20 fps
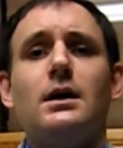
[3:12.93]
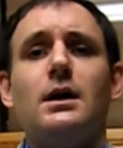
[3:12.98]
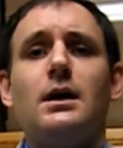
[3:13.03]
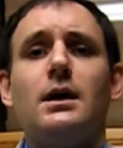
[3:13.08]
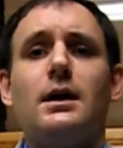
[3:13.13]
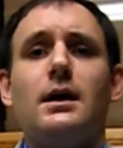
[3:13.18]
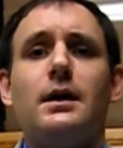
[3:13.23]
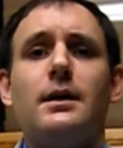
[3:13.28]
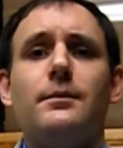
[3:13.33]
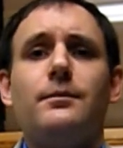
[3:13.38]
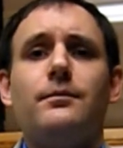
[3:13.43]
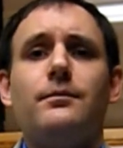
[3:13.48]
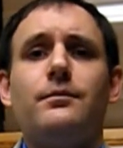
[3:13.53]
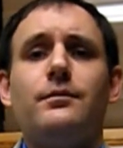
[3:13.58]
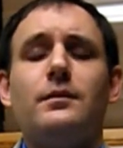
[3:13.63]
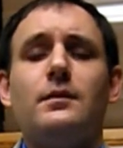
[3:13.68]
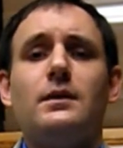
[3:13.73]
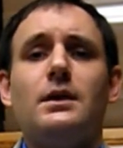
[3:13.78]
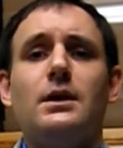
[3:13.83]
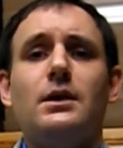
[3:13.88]
Um,
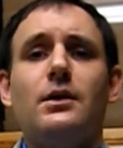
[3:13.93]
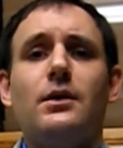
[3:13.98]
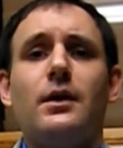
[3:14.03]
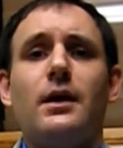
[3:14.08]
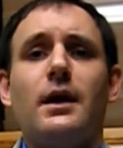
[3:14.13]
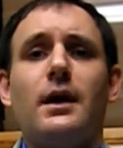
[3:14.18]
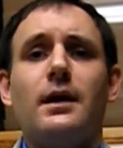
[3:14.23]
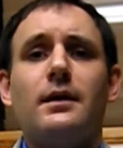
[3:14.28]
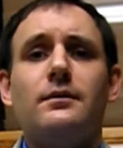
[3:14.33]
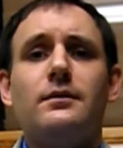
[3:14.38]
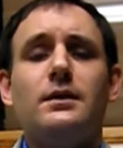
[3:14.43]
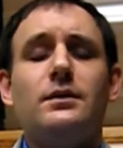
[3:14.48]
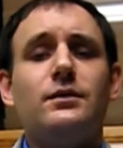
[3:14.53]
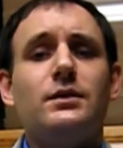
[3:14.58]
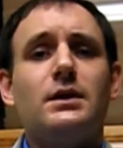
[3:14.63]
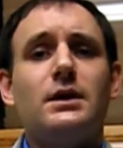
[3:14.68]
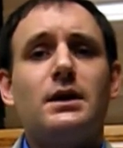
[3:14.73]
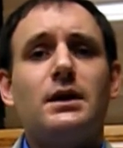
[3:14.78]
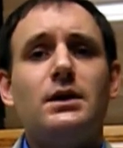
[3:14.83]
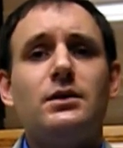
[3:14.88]
they don't have even
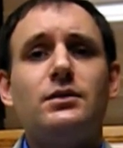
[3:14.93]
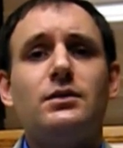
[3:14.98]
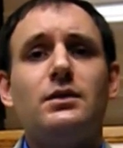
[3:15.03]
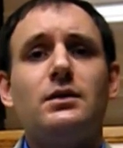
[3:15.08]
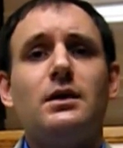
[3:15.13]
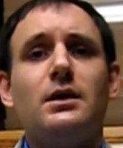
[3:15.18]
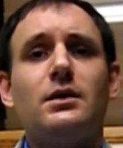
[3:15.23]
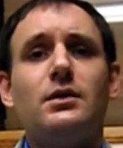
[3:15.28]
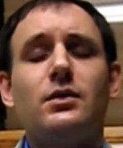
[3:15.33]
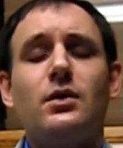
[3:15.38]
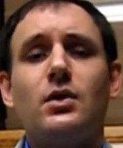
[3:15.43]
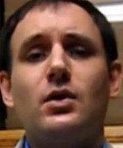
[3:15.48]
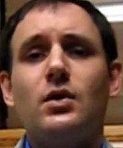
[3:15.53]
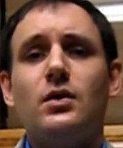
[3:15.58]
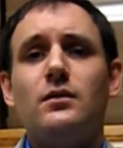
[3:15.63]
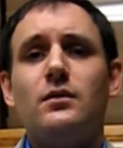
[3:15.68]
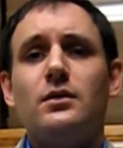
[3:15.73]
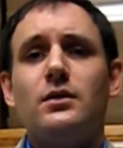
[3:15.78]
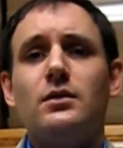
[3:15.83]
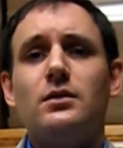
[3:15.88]
a kitchen. They just cook
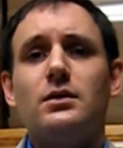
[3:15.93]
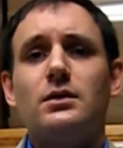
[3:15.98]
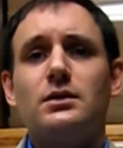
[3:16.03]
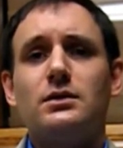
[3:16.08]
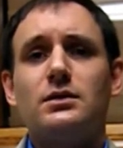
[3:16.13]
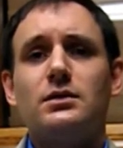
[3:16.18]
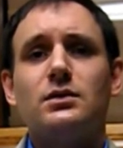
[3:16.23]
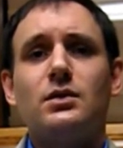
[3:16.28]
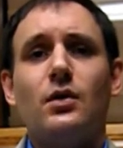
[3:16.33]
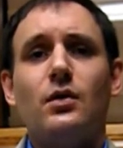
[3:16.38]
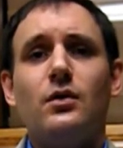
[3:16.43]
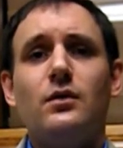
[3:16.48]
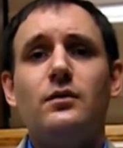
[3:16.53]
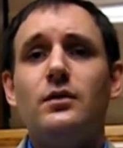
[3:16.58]
over a little stove.